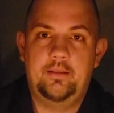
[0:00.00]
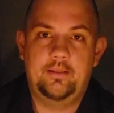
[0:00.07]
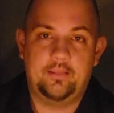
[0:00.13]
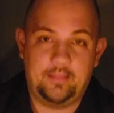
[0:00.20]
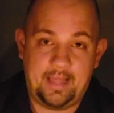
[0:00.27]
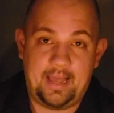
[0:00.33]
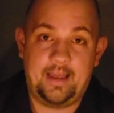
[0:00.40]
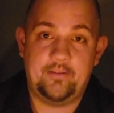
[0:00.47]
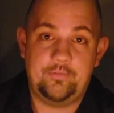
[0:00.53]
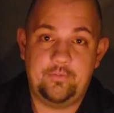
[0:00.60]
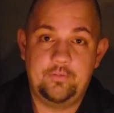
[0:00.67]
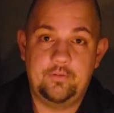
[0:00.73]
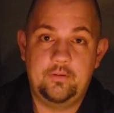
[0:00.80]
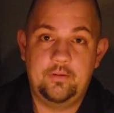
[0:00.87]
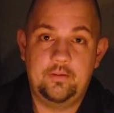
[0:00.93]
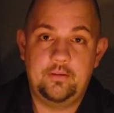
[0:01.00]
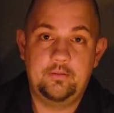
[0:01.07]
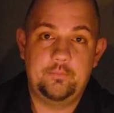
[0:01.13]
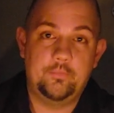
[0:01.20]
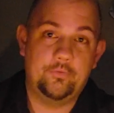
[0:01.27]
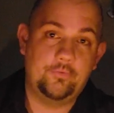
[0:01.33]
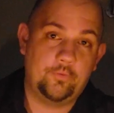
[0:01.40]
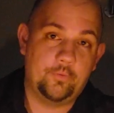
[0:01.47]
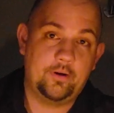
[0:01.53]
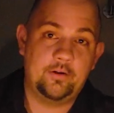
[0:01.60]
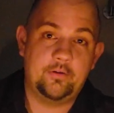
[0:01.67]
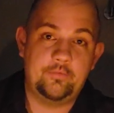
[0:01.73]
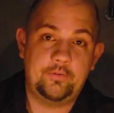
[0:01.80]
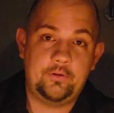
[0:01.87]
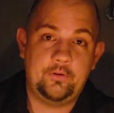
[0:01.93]
Live. Before
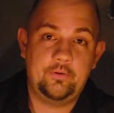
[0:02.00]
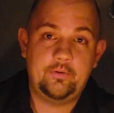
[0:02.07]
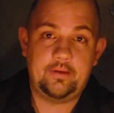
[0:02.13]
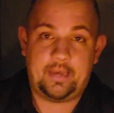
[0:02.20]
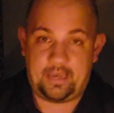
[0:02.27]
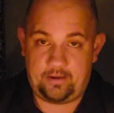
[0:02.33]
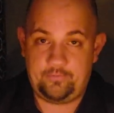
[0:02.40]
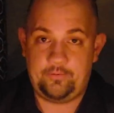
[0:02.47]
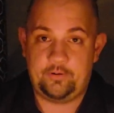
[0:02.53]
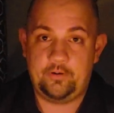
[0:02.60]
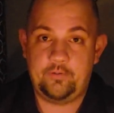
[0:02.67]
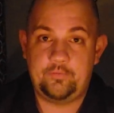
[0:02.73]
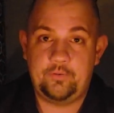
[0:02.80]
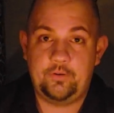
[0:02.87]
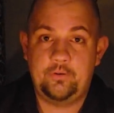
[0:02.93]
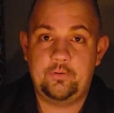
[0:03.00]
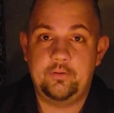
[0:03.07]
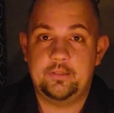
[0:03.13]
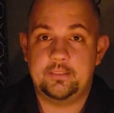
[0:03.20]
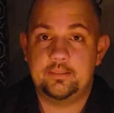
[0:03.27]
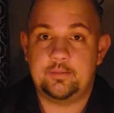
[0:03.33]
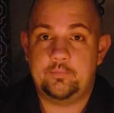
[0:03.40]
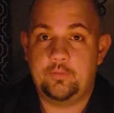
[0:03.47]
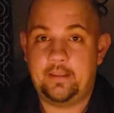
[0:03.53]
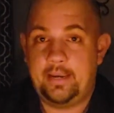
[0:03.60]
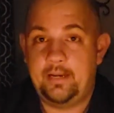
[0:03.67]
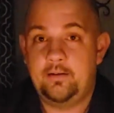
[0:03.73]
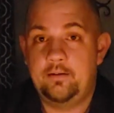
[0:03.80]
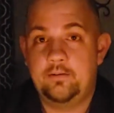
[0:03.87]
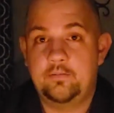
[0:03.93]
interview, after interview, as I'm
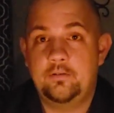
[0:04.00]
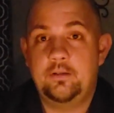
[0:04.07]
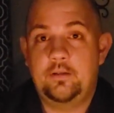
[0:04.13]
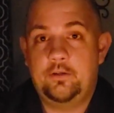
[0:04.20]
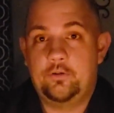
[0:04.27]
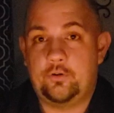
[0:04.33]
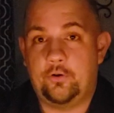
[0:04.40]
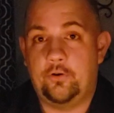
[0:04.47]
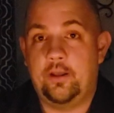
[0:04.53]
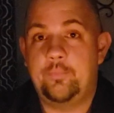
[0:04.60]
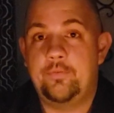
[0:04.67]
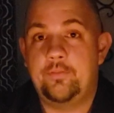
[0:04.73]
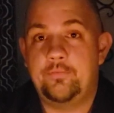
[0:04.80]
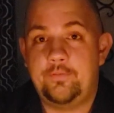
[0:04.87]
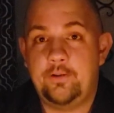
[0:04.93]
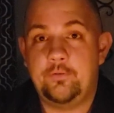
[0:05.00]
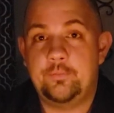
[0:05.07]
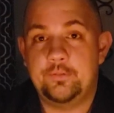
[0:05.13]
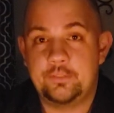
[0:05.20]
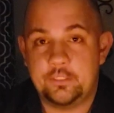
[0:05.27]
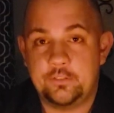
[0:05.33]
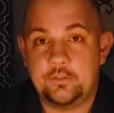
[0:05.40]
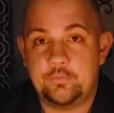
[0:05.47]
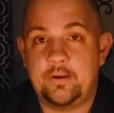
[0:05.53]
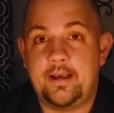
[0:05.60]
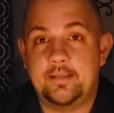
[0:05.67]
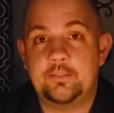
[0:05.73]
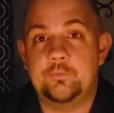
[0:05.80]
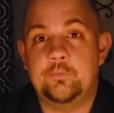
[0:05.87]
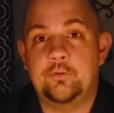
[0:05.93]
laid, curled up in the fetal position
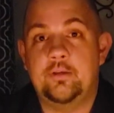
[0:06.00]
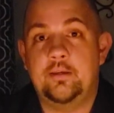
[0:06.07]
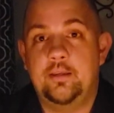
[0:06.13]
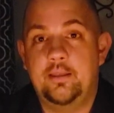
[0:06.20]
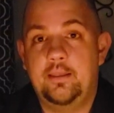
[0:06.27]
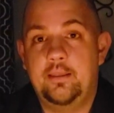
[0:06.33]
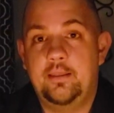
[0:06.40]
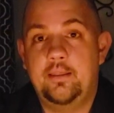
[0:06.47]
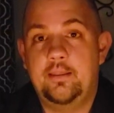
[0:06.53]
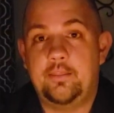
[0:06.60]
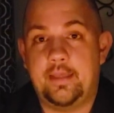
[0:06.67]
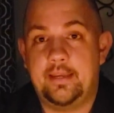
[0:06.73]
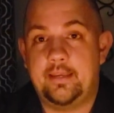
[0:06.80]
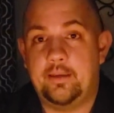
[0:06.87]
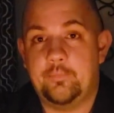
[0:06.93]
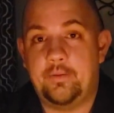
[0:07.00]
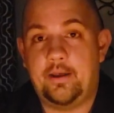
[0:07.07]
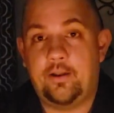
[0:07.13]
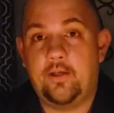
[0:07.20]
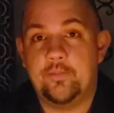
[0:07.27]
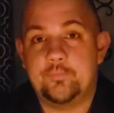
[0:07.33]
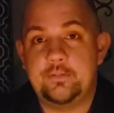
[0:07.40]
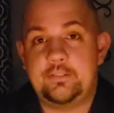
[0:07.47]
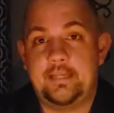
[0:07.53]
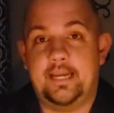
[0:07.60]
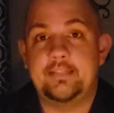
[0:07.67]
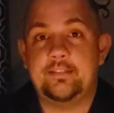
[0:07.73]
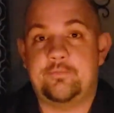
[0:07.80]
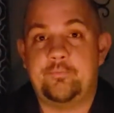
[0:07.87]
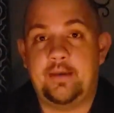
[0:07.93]
possibly, thinking about all the
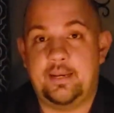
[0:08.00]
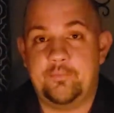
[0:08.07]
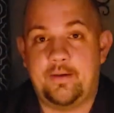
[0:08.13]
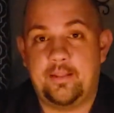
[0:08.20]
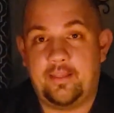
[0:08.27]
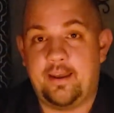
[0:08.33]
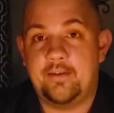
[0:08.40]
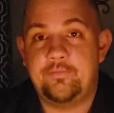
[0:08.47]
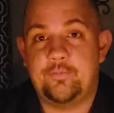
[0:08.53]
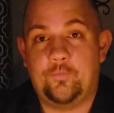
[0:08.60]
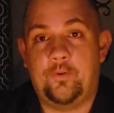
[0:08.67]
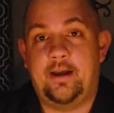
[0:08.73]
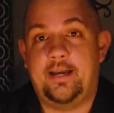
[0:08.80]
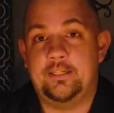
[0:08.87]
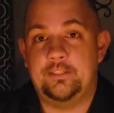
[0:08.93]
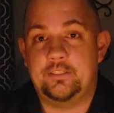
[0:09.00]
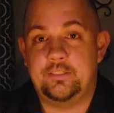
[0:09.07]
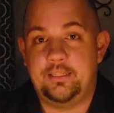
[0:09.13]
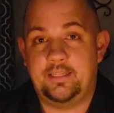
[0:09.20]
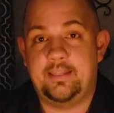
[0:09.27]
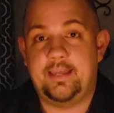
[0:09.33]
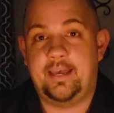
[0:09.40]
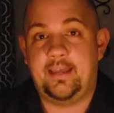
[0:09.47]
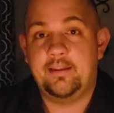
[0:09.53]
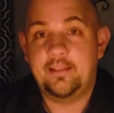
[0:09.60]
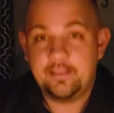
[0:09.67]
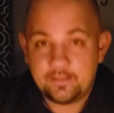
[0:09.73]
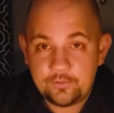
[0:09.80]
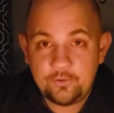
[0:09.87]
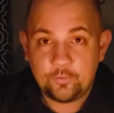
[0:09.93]
mistakes I've made in my life and why I just did that.
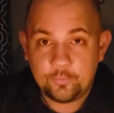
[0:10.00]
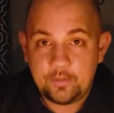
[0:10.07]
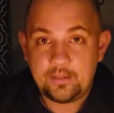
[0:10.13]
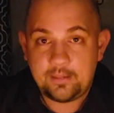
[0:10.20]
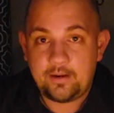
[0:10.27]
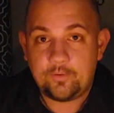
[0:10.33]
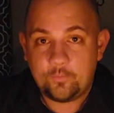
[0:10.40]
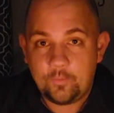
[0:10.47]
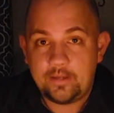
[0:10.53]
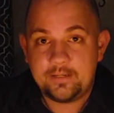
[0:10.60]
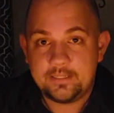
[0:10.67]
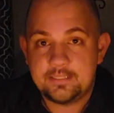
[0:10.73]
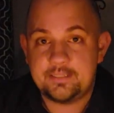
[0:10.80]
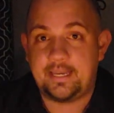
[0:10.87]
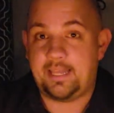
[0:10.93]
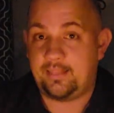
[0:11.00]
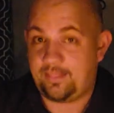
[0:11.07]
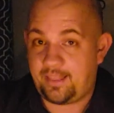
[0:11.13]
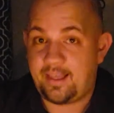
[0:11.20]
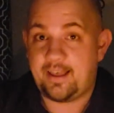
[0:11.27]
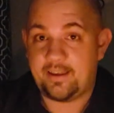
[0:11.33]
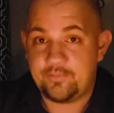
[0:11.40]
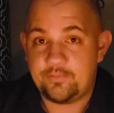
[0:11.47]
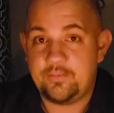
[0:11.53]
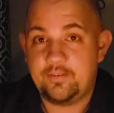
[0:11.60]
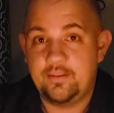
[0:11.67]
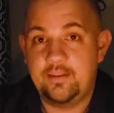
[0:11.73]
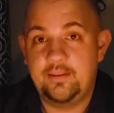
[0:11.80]
And you'll be there to witness that live.